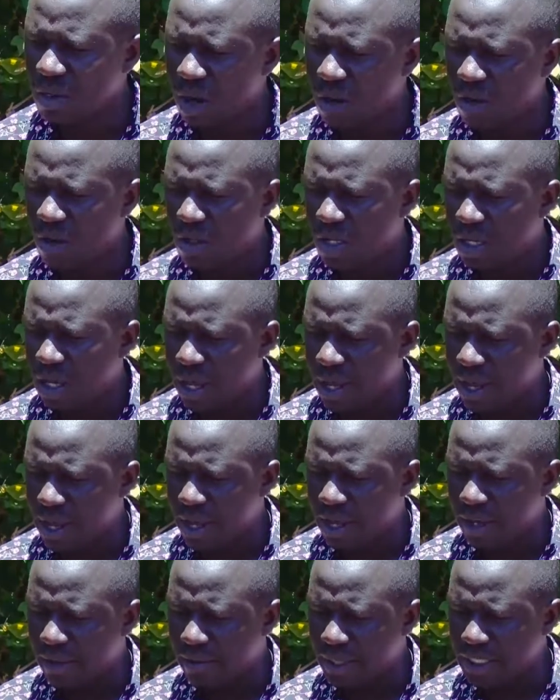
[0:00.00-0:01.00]
Wow,
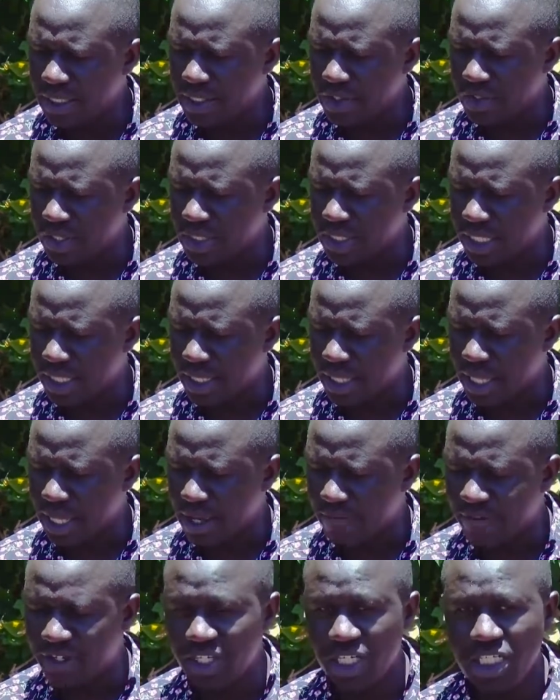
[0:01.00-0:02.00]
uh, quite interesting there,
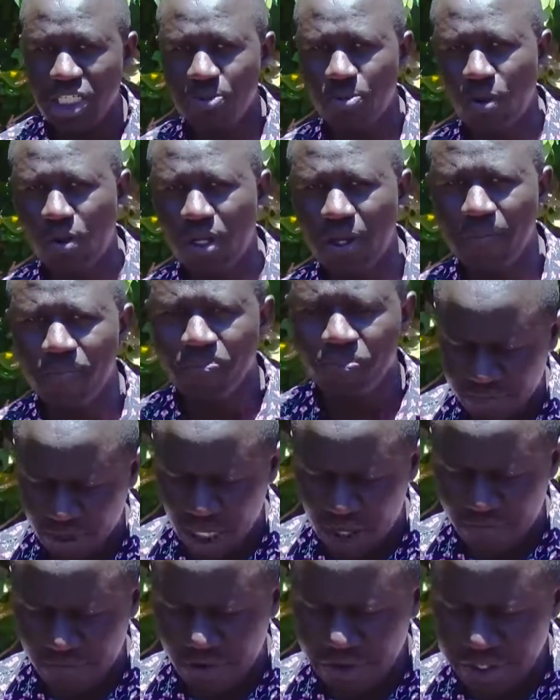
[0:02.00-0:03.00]
Evangelist Paul.
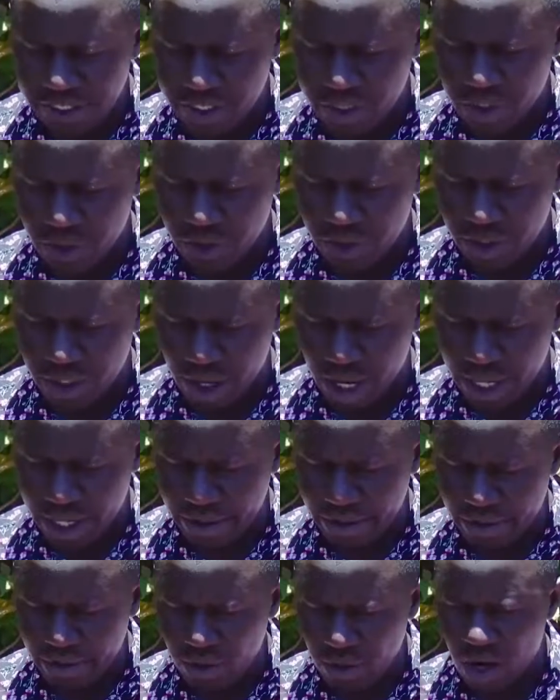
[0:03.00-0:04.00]
Uh, Florence John, I
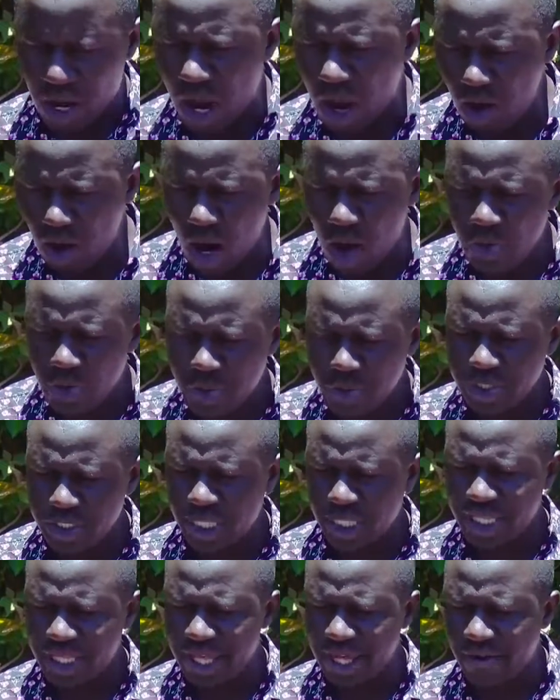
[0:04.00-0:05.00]
don't know, how, how do you
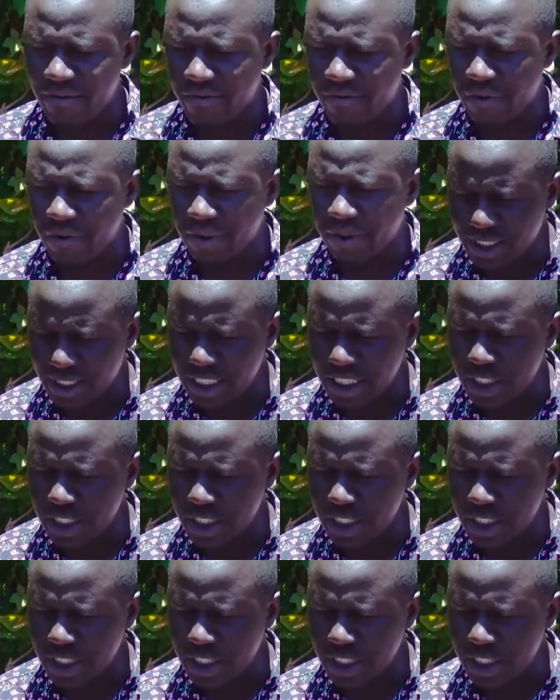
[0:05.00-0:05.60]
take there for the